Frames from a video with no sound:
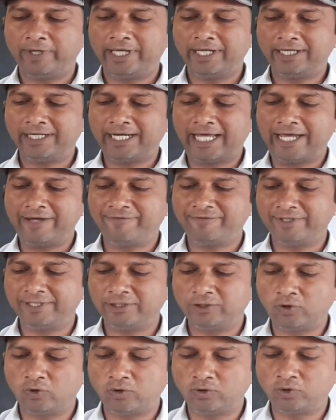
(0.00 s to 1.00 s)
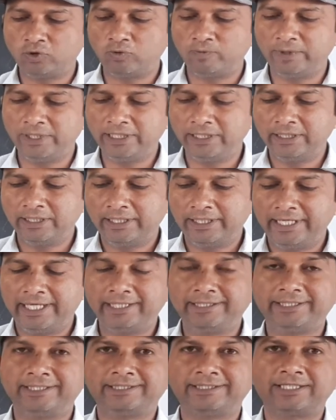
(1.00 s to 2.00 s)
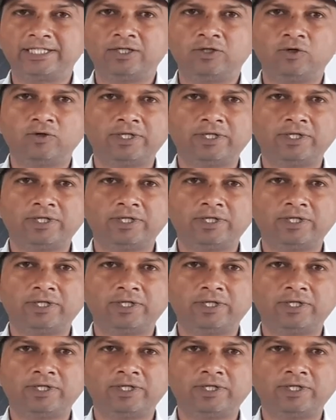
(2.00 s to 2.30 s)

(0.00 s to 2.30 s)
where life is known to be exist.